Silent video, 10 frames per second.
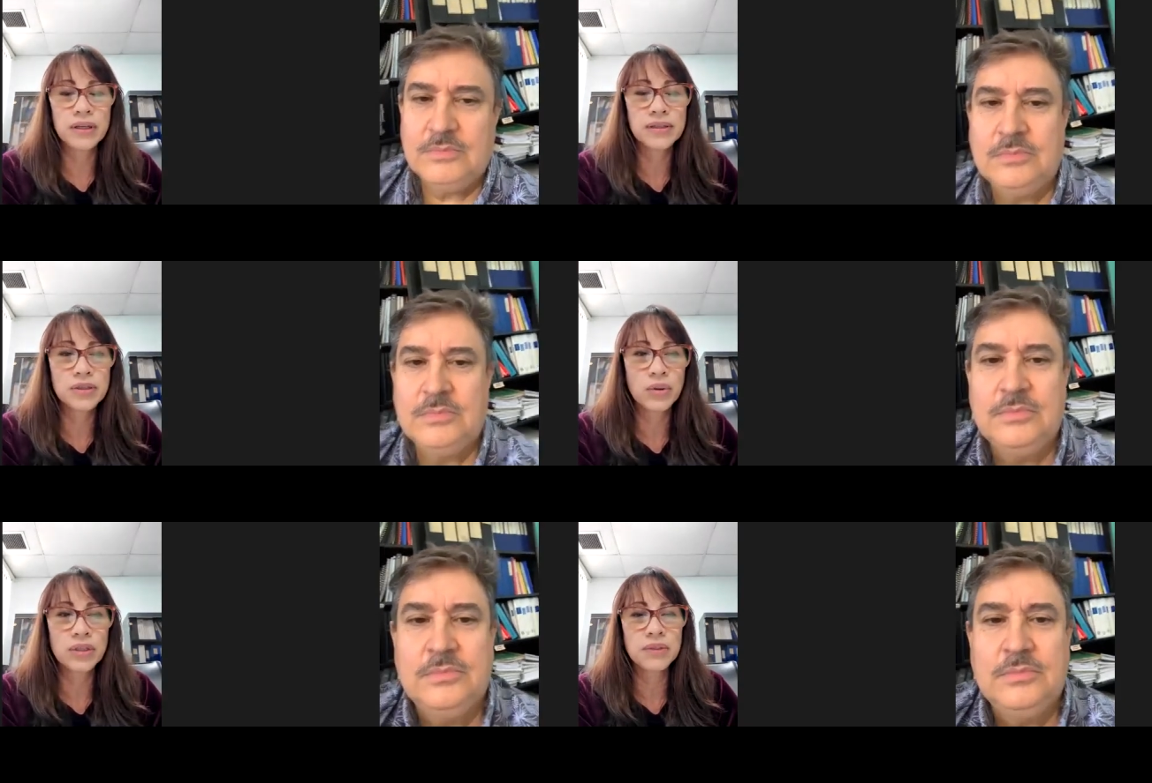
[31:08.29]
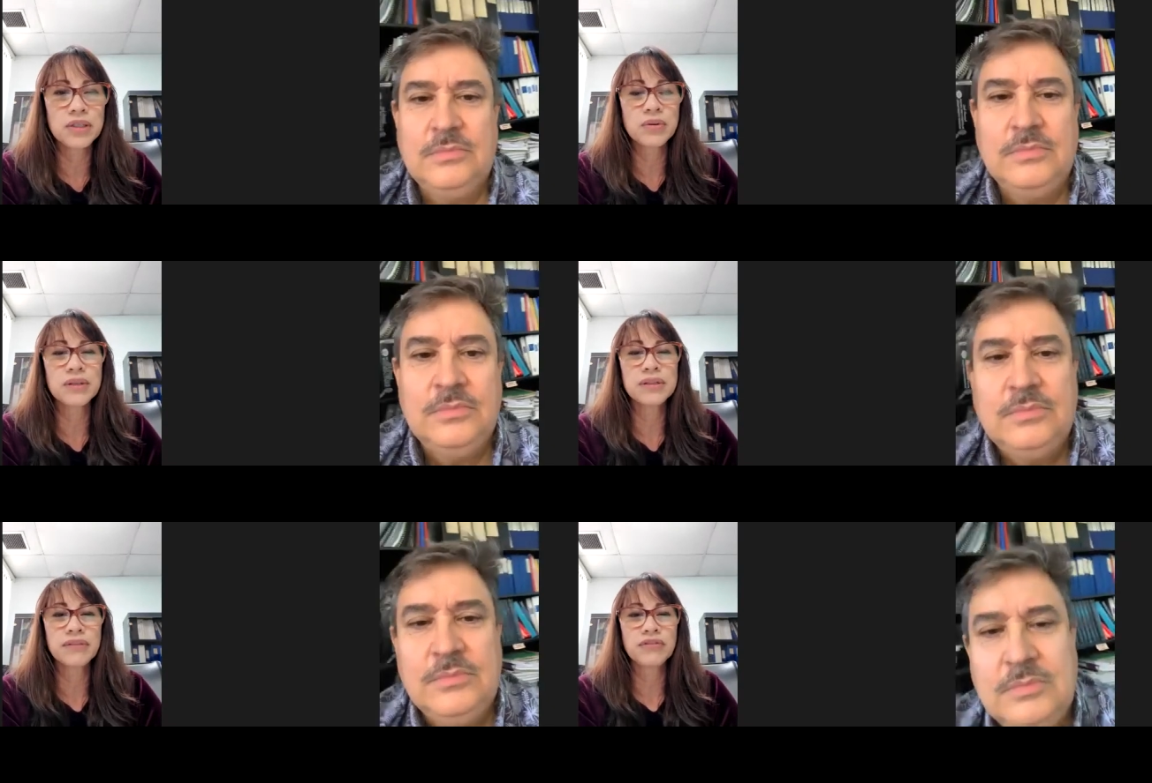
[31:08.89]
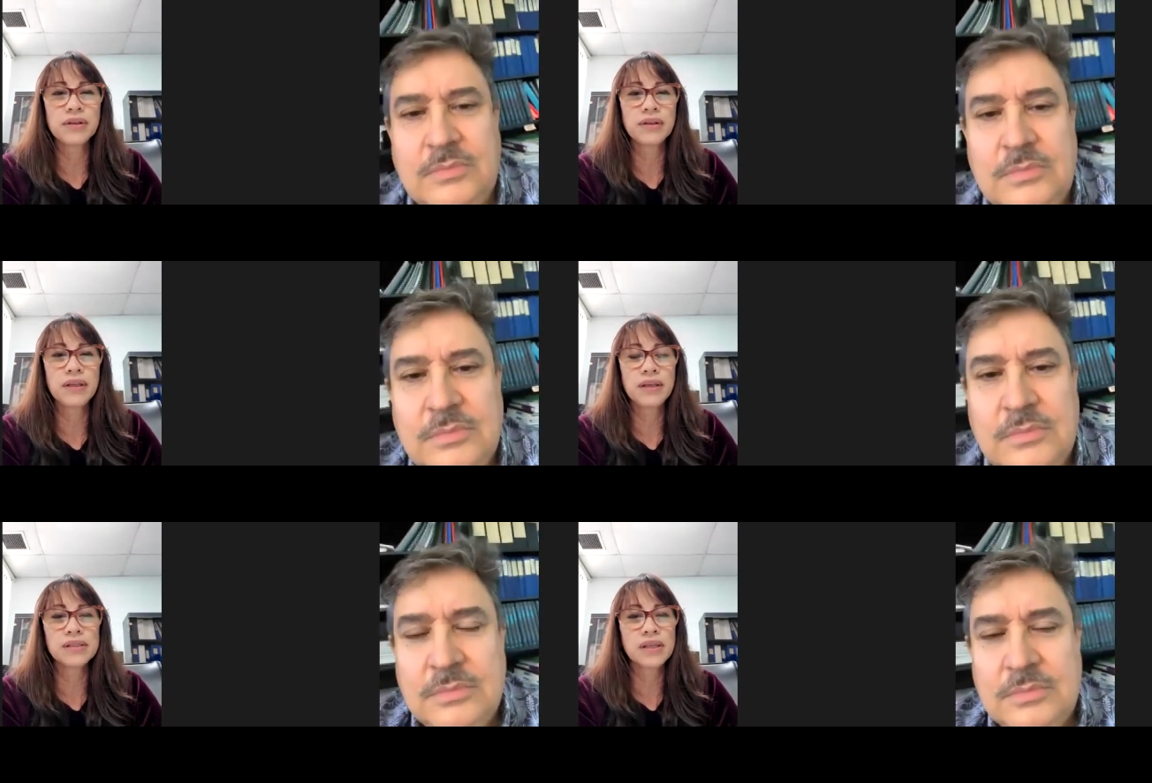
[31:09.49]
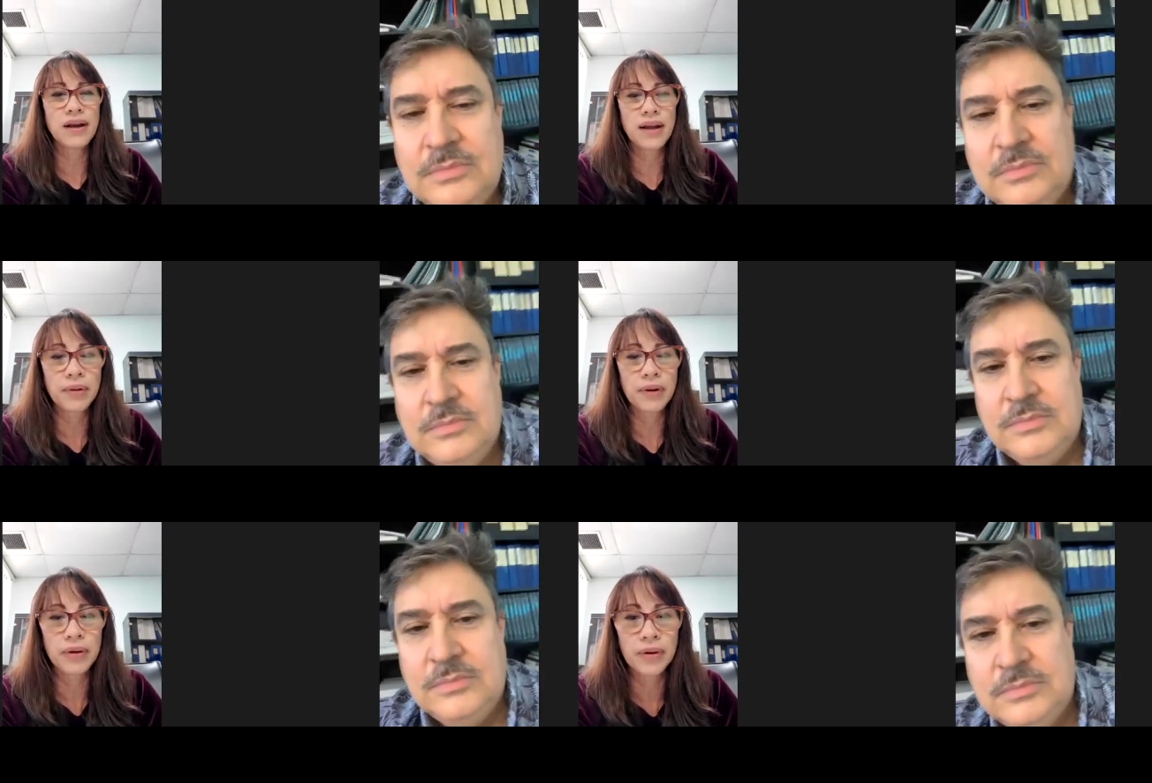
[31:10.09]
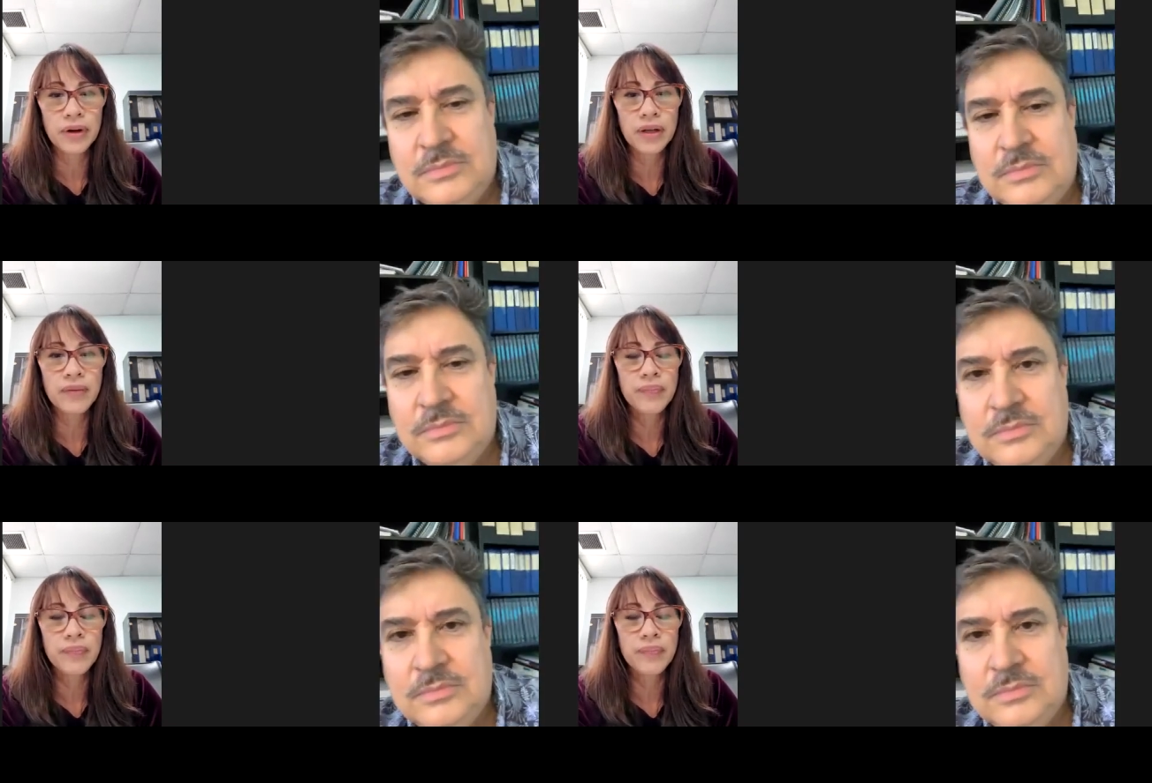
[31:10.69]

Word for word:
Speaker 1: it's going to be treated differently. It is a high priority.